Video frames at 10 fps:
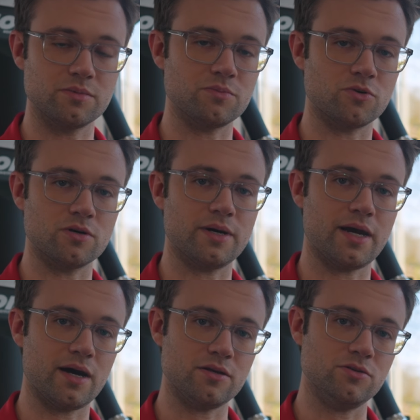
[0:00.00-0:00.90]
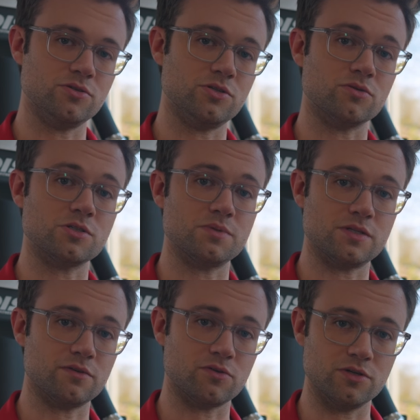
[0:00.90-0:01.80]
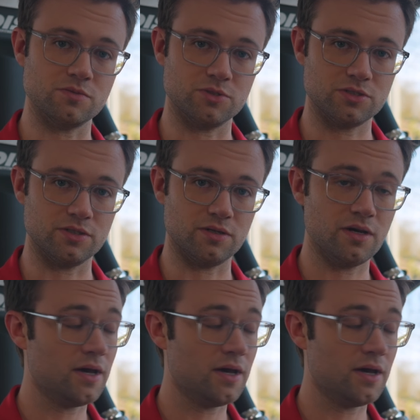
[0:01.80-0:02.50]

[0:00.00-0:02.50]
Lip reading: bit more about how to use your specific Hoist machine.